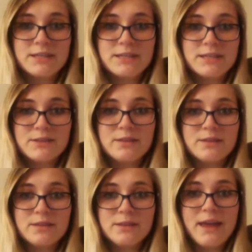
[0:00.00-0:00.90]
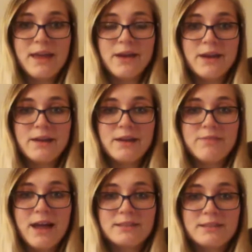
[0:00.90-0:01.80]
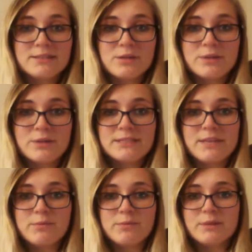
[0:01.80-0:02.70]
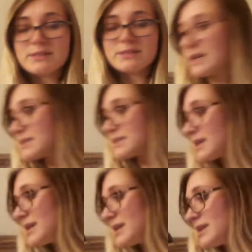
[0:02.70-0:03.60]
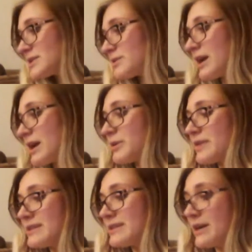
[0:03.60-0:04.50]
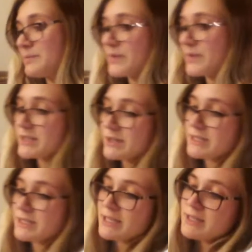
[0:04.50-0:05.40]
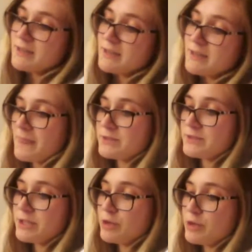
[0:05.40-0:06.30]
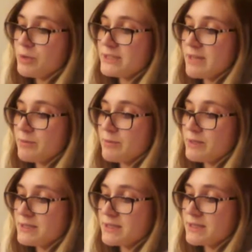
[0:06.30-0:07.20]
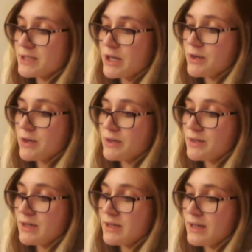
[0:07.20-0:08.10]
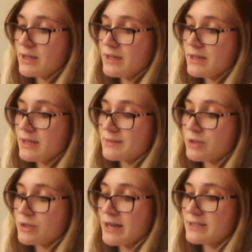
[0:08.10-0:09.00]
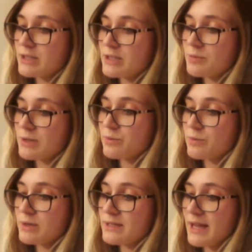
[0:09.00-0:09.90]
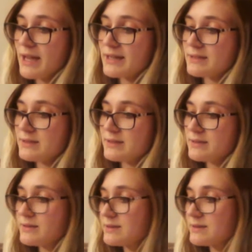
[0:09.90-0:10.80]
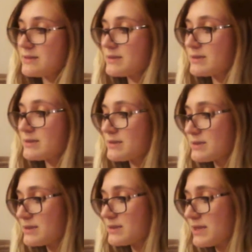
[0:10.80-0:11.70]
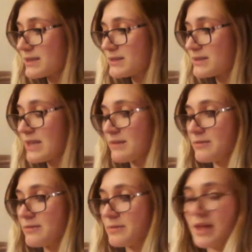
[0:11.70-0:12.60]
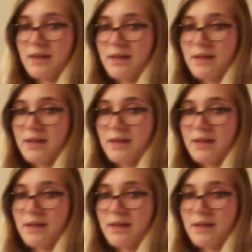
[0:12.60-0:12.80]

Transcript: so the area of that is 0.716. So I wrote that down, and so I did 0.7160, and then I subtracted 0.1967 from that,